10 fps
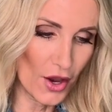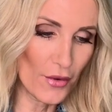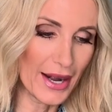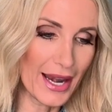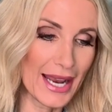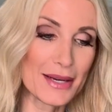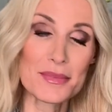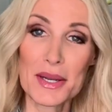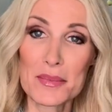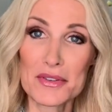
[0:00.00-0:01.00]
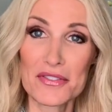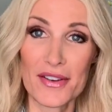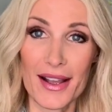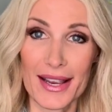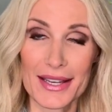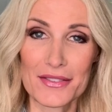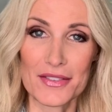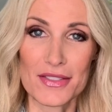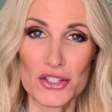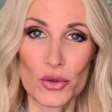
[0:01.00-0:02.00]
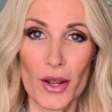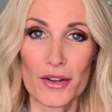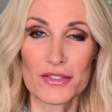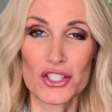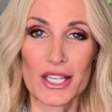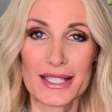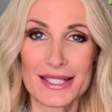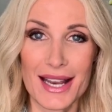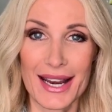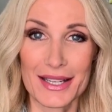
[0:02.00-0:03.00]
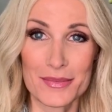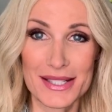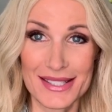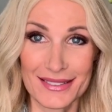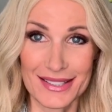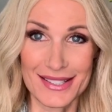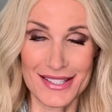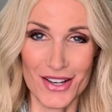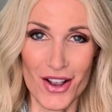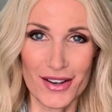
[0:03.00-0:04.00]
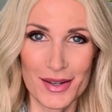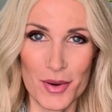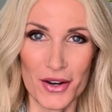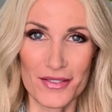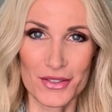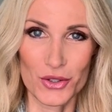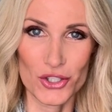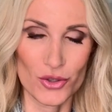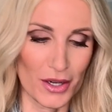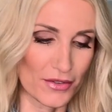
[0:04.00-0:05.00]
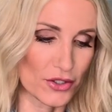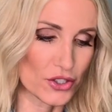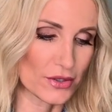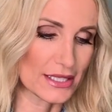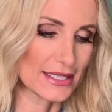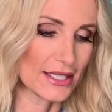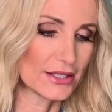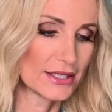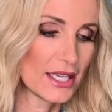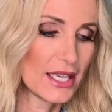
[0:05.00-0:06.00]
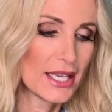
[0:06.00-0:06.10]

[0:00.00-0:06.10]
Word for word: All right, item number five of the 12 chicest items still in stock, part of the Nordstrom anniversary sale,